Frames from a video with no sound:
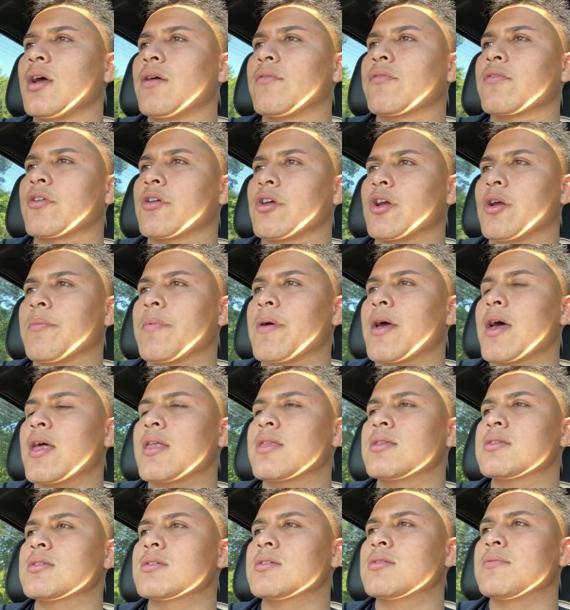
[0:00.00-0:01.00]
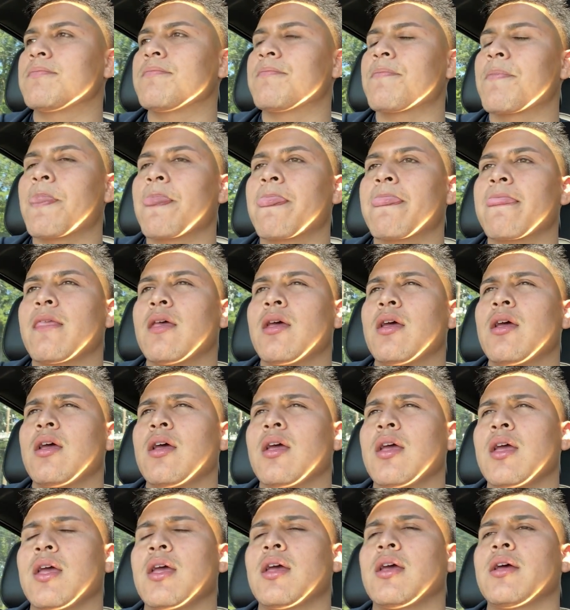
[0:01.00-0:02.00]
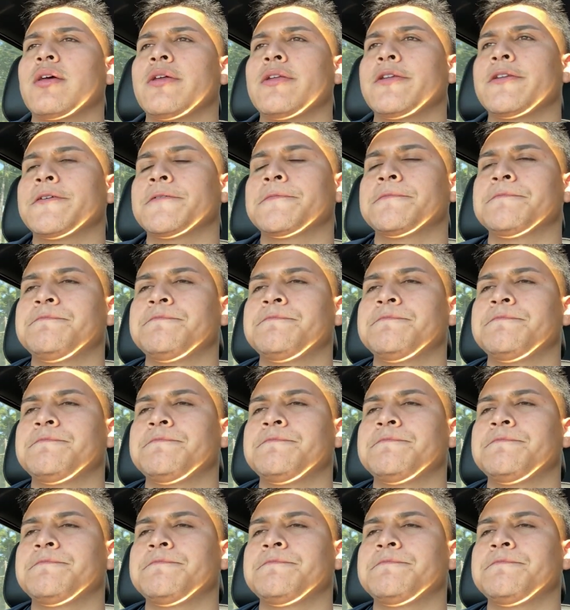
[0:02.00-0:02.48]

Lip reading: career paths. And